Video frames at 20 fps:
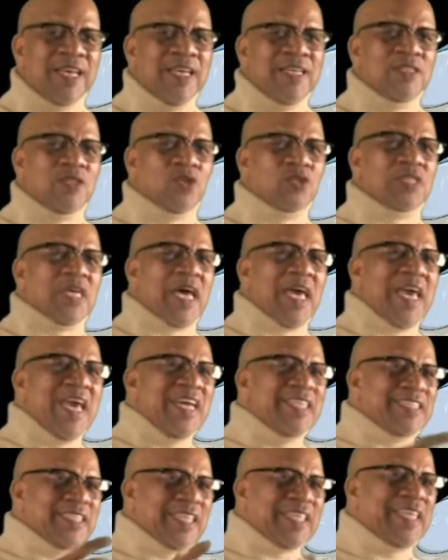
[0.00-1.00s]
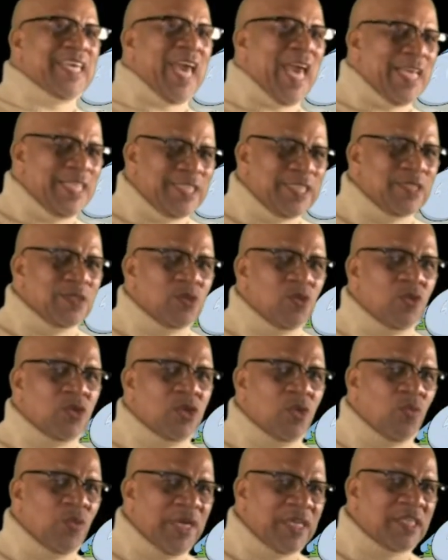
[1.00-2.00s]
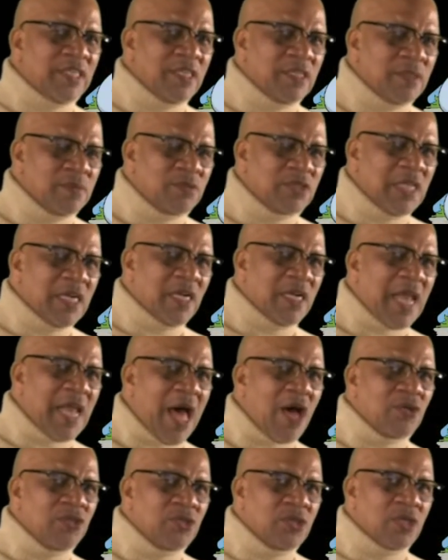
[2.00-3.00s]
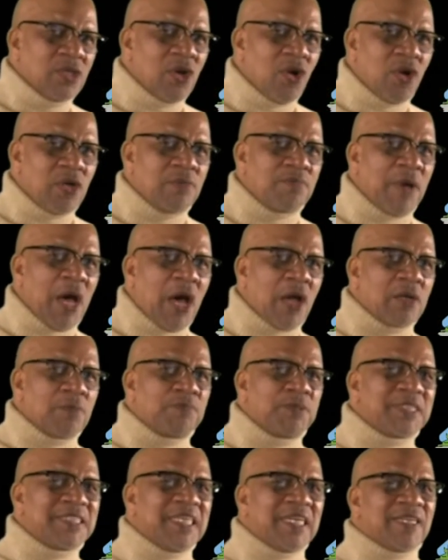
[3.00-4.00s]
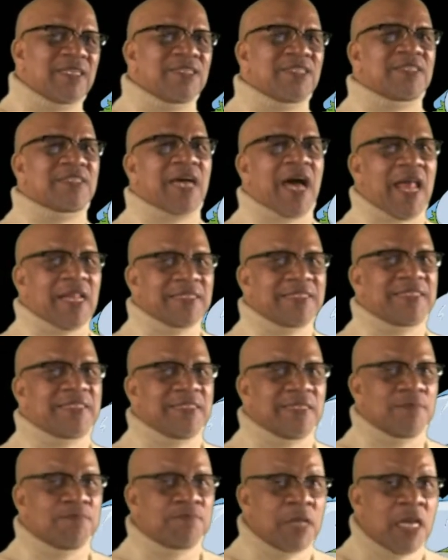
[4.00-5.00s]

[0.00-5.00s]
Those are educational curriculums that allow you to learn about a particular scholarship.